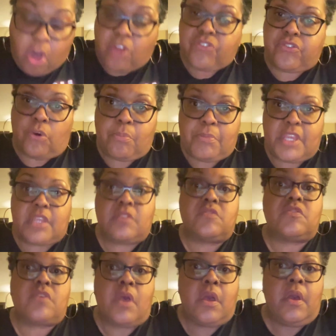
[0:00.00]
also
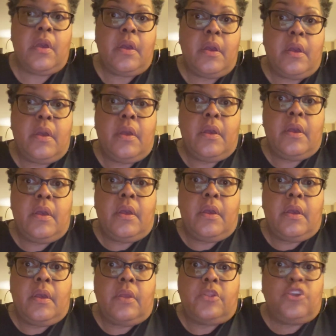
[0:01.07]
means
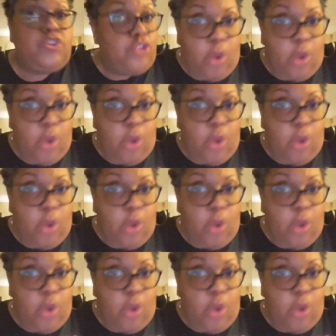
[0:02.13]
you